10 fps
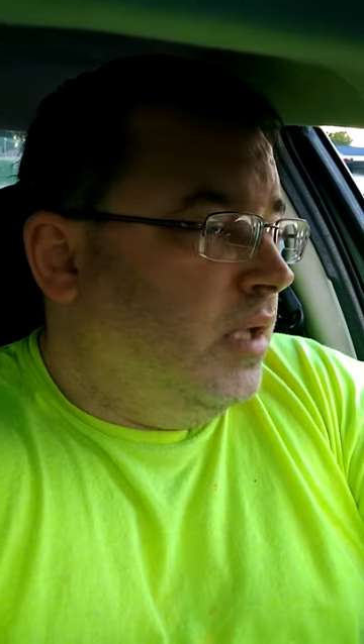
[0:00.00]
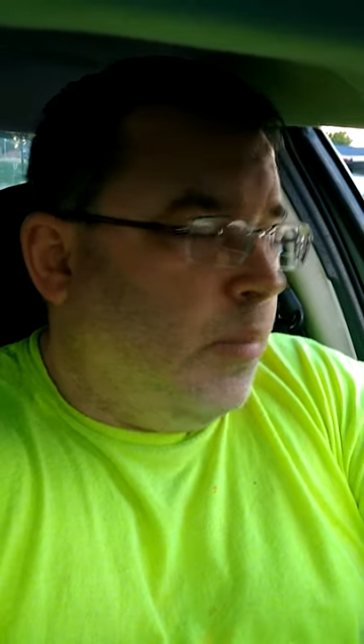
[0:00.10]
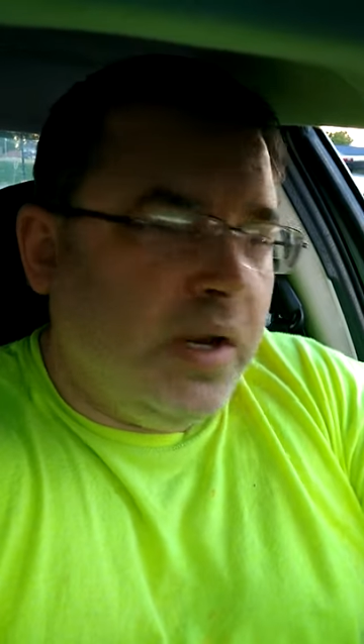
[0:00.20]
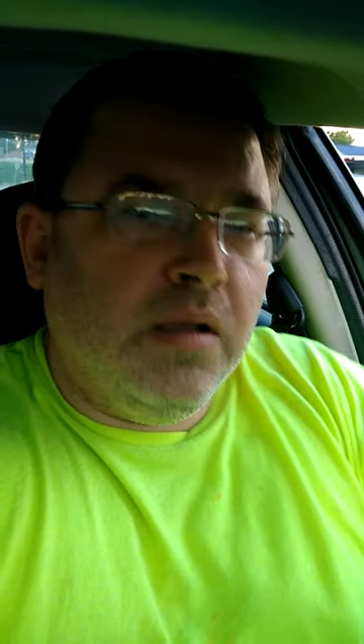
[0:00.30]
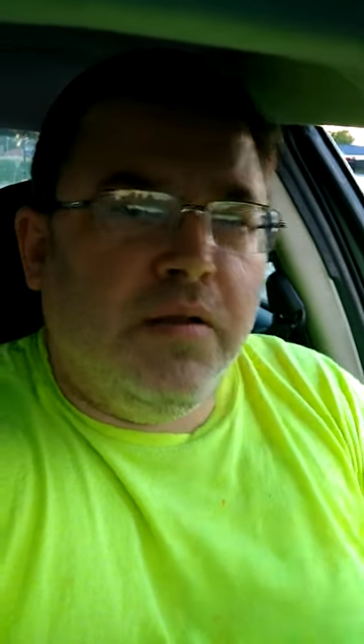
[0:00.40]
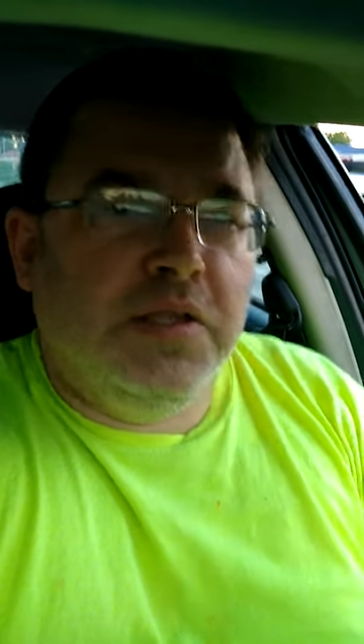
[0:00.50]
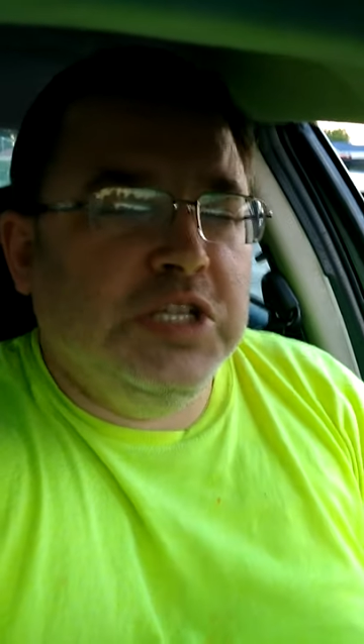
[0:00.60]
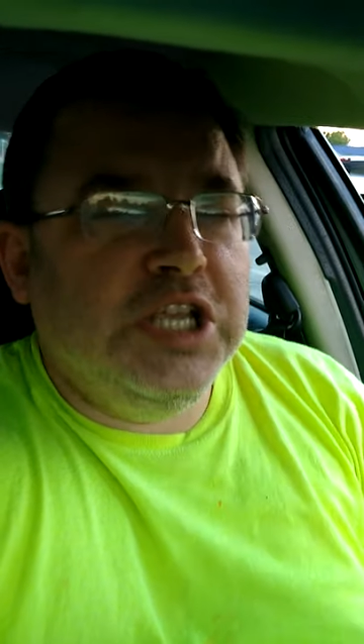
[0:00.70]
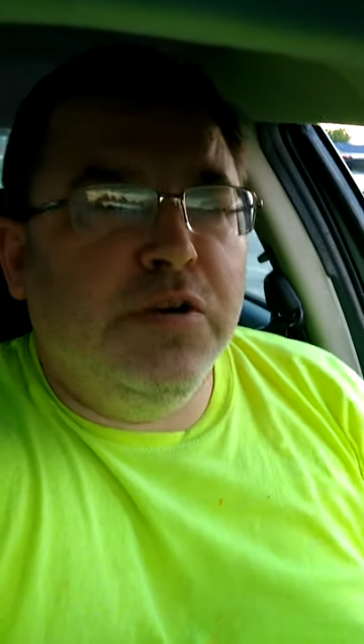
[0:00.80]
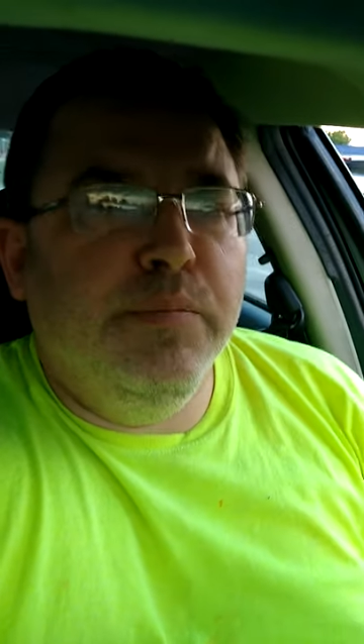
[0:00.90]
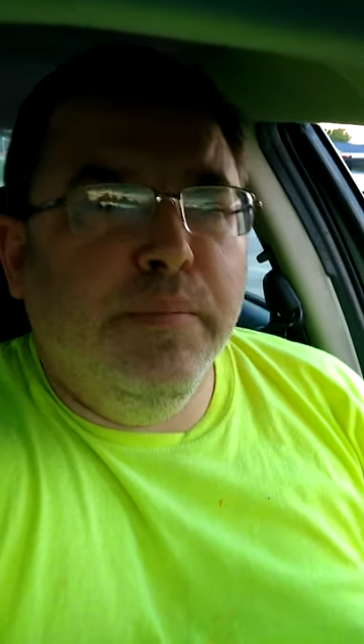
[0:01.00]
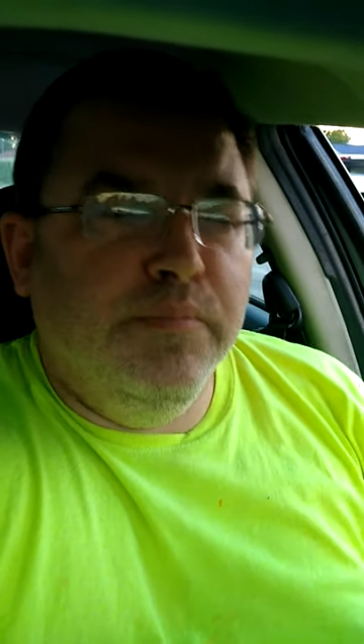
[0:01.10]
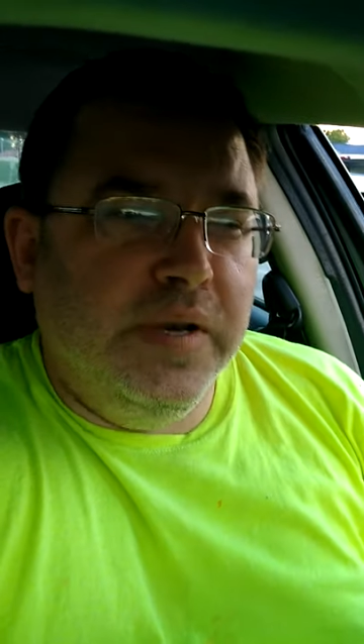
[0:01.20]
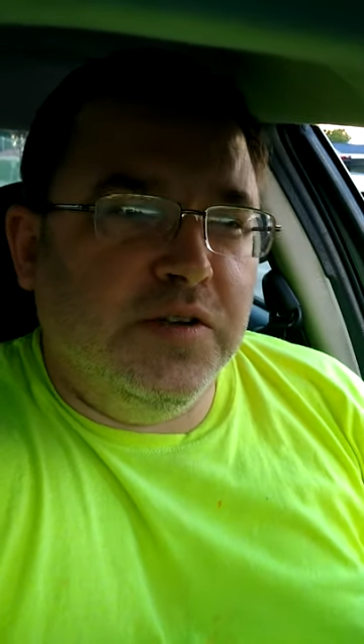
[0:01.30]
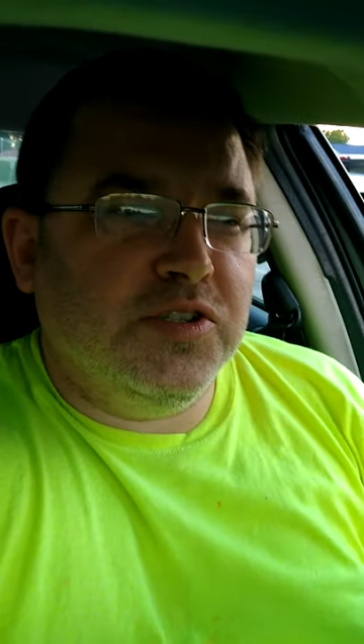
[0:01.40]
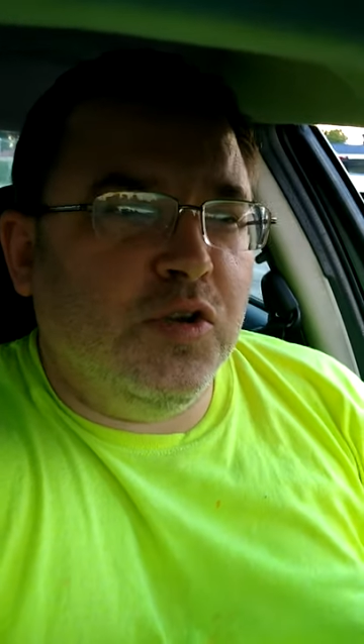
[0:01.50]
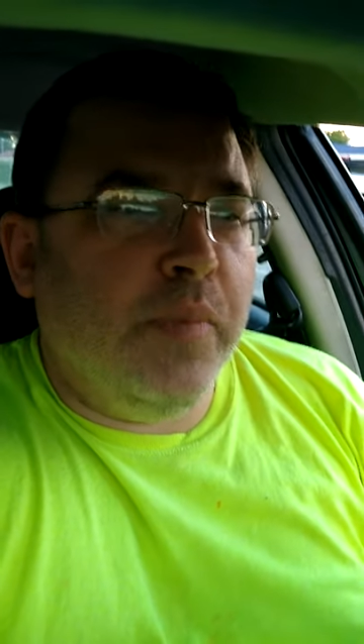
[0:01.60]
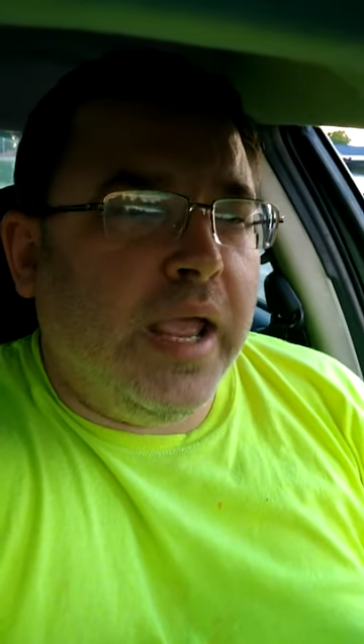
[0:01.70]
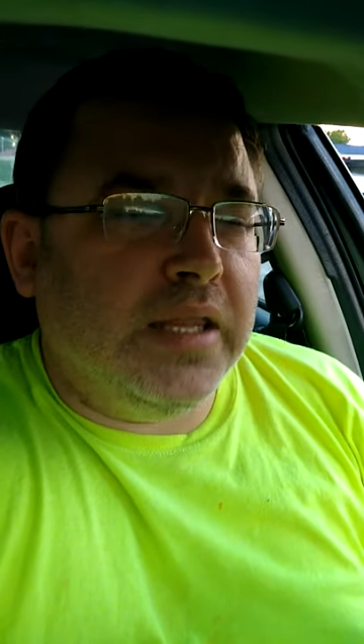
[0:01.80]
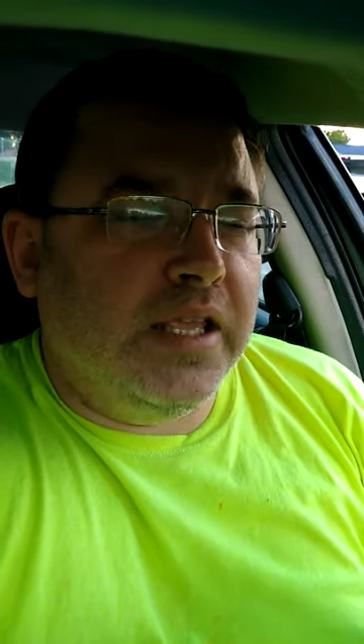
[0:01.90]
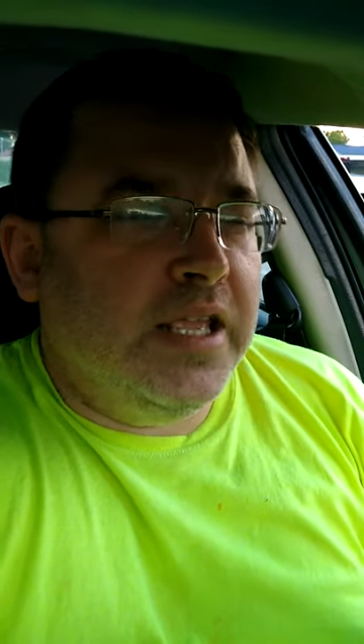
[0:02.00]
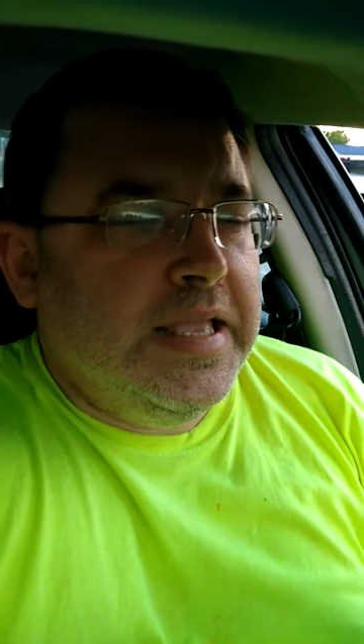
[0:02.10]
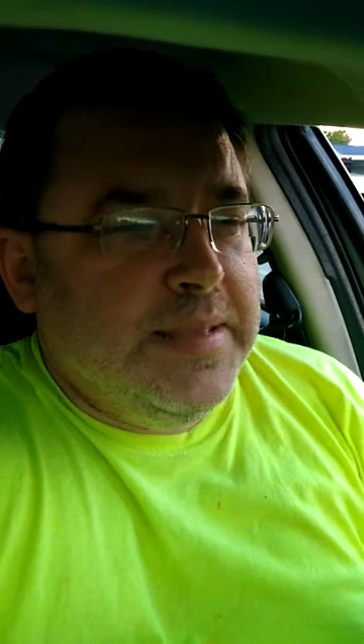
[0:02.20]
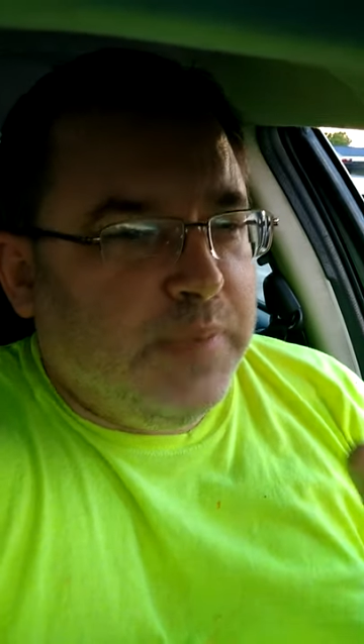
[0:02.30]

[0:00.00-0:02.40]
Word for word: I want to call it a cheater mirror so badly